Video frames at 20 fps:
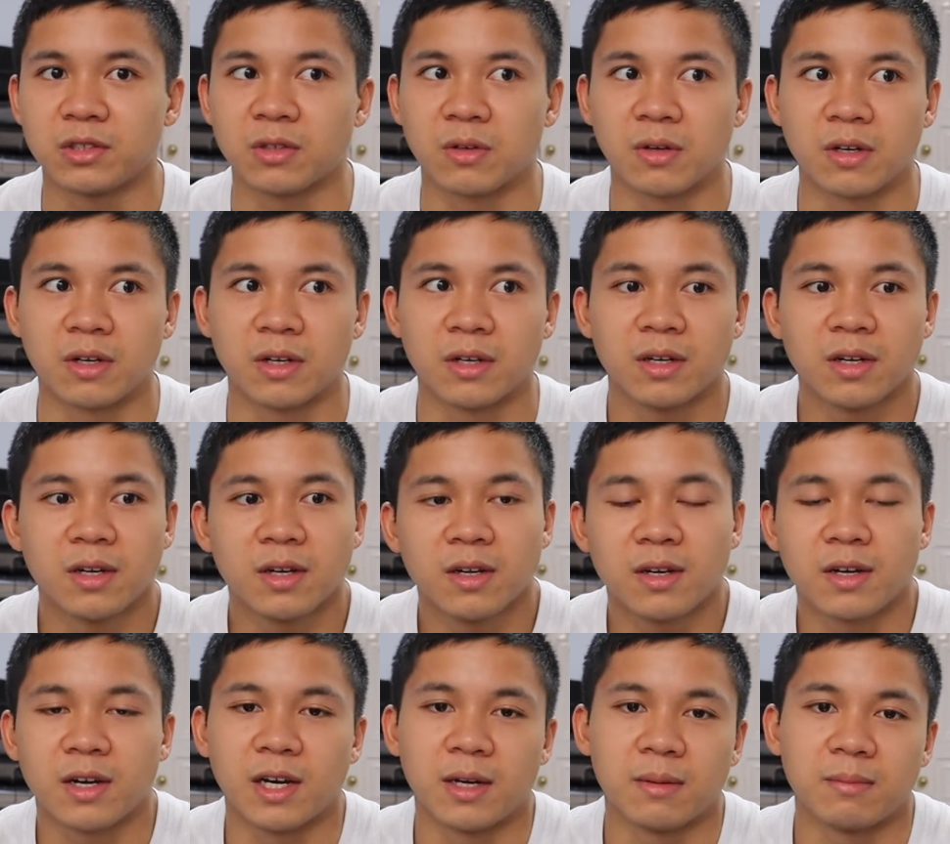or
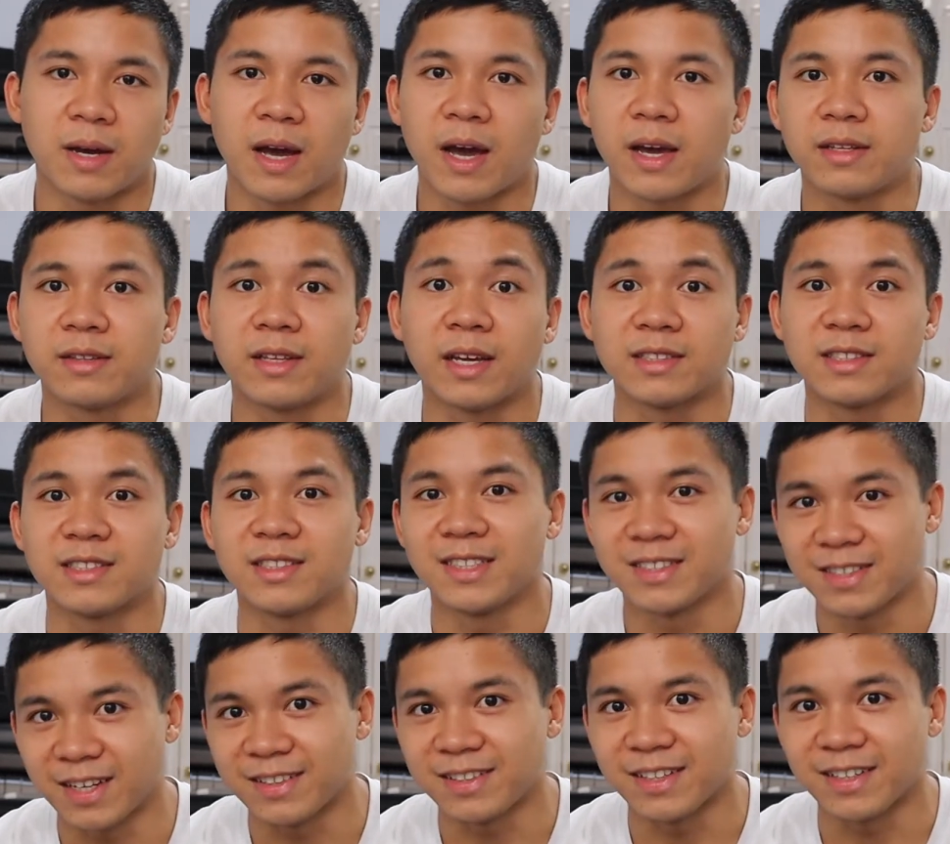high intensity
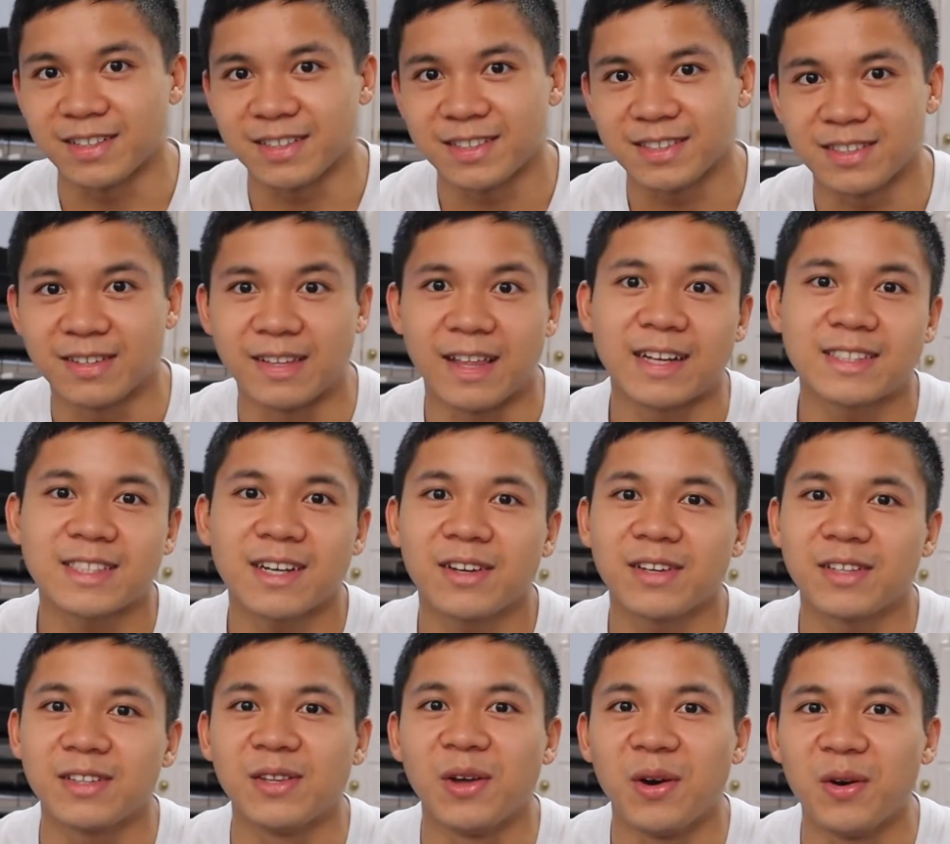settings. So that's how
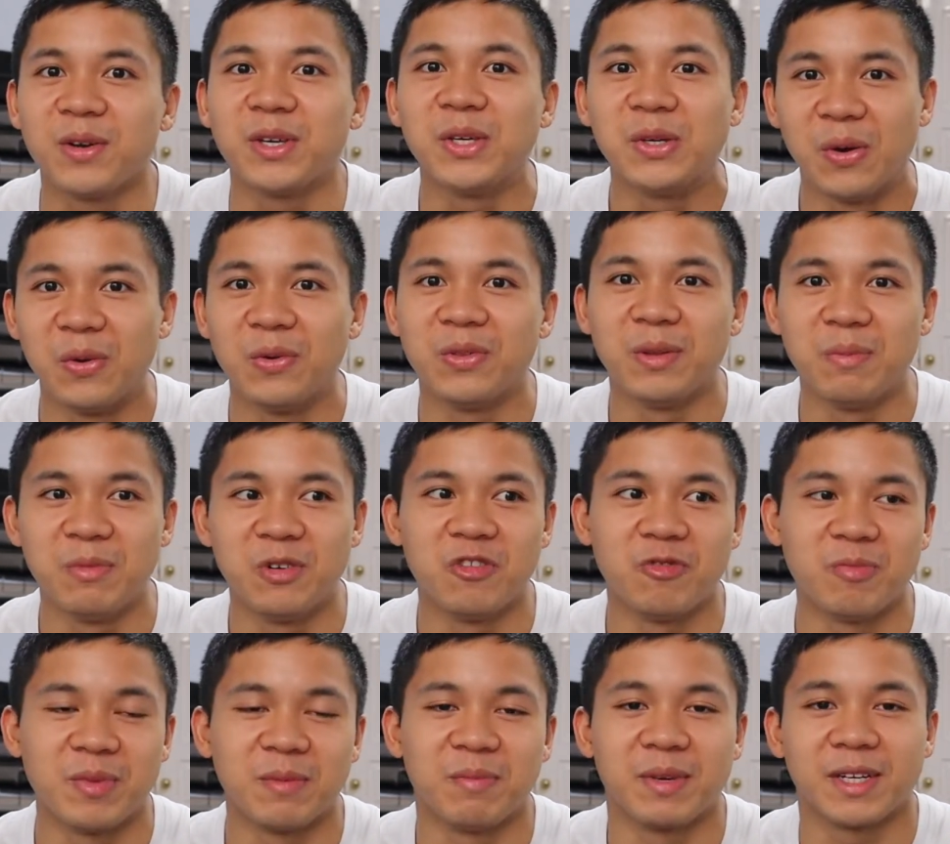you know you own the
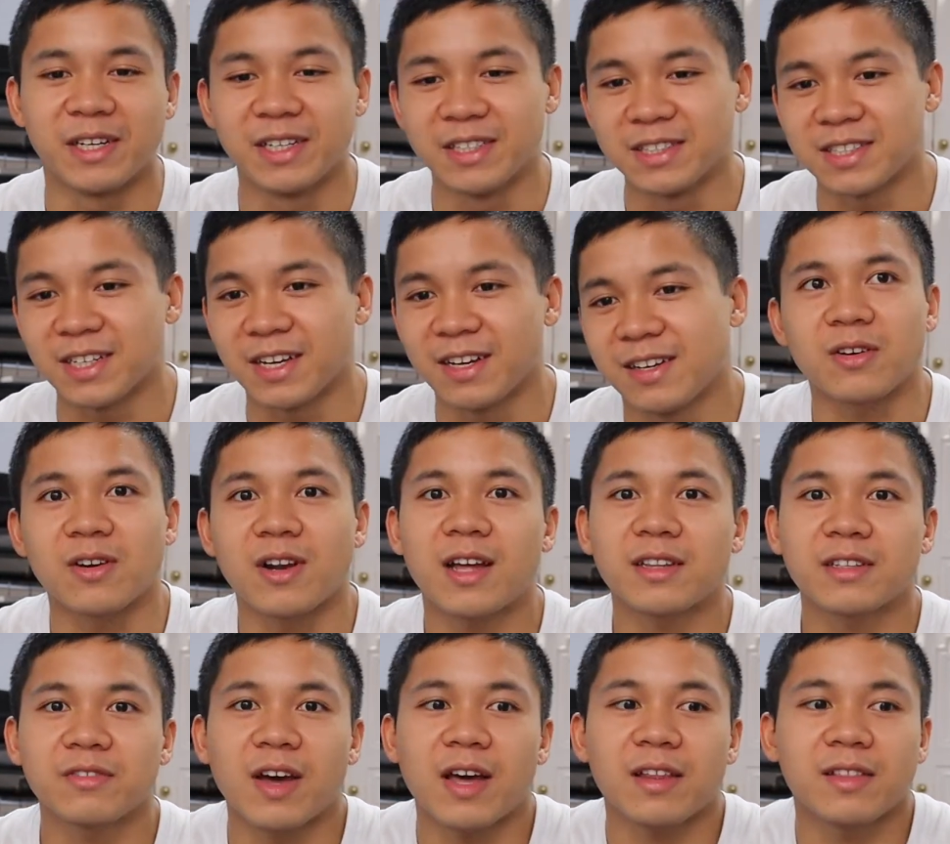movement, because a
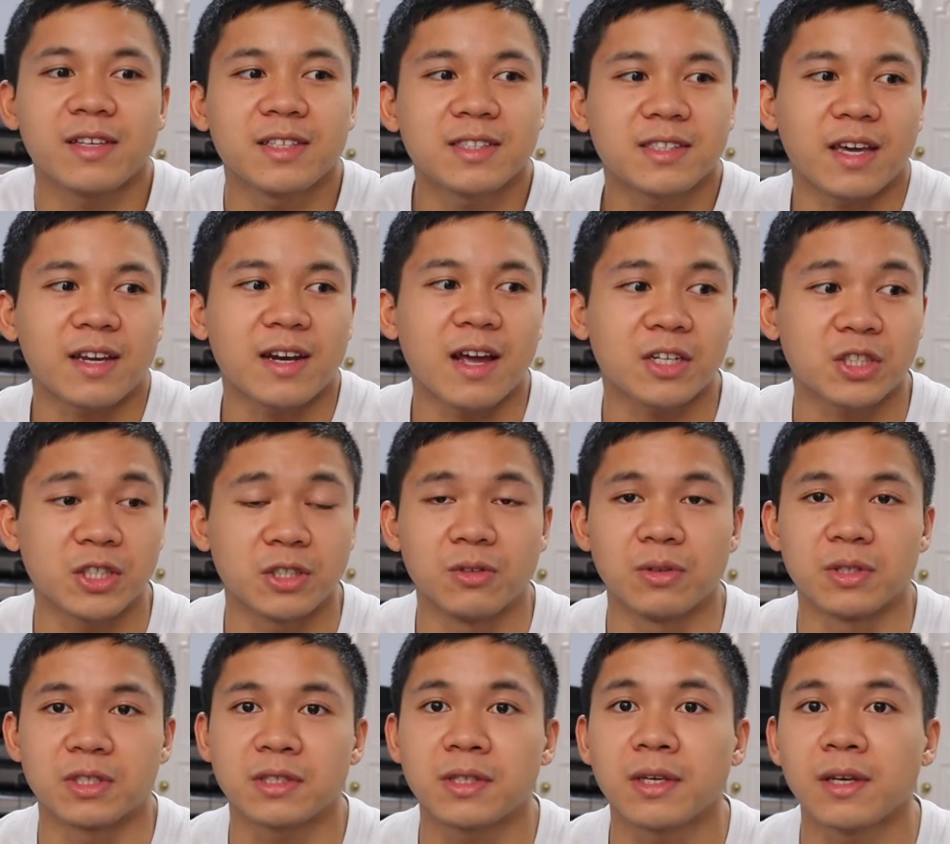lot of athletes can actually do
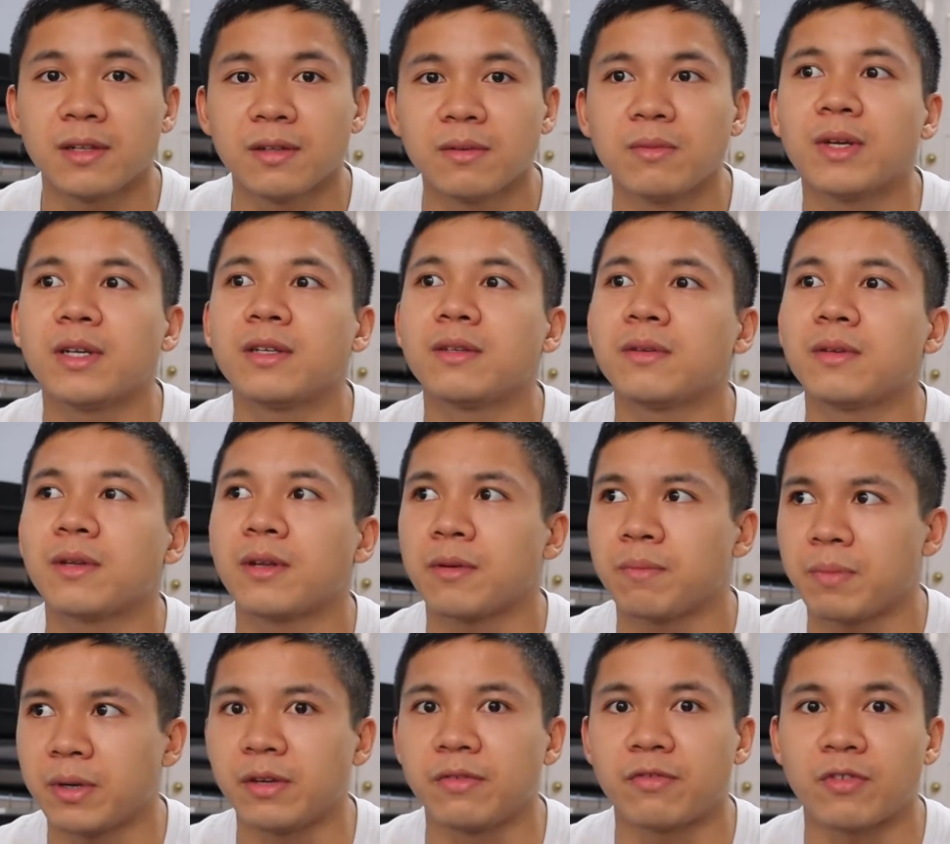a skill when they're
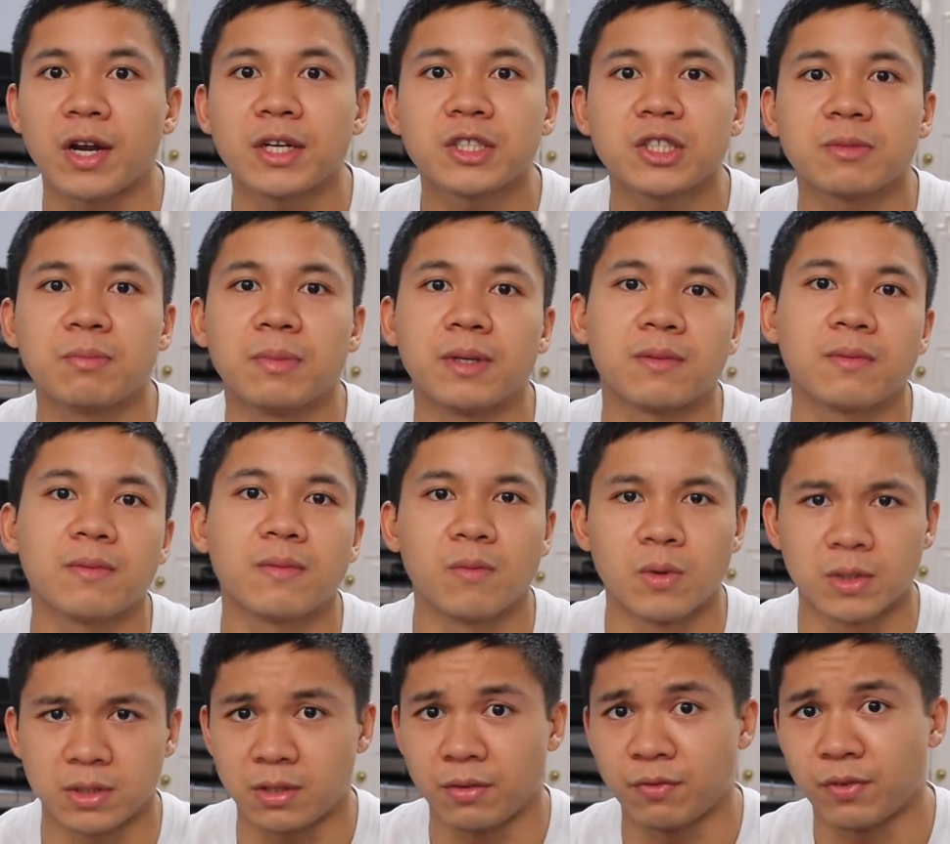pretty fresh, but
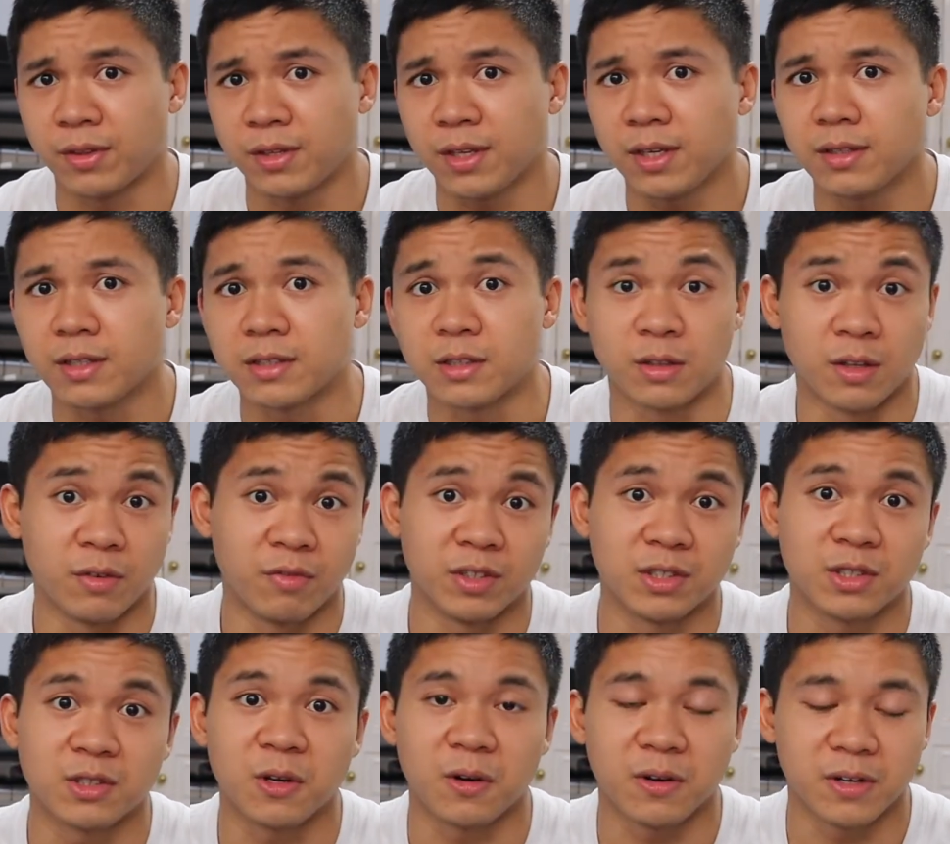once they're fatigued, it's a
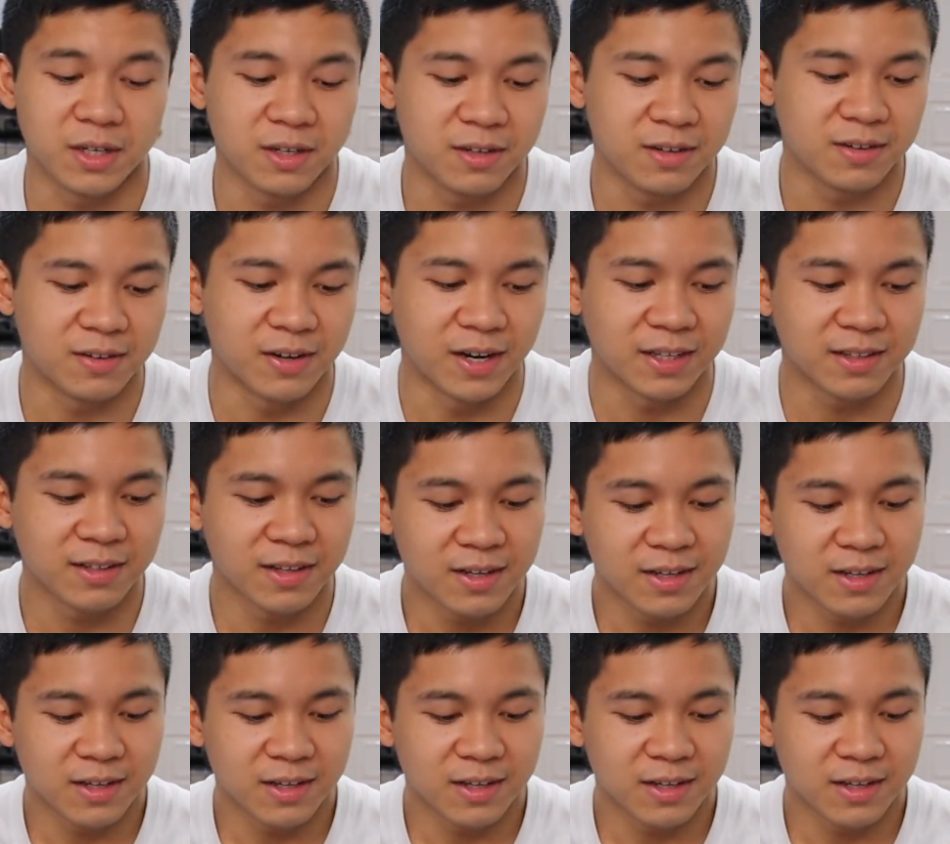different story, right?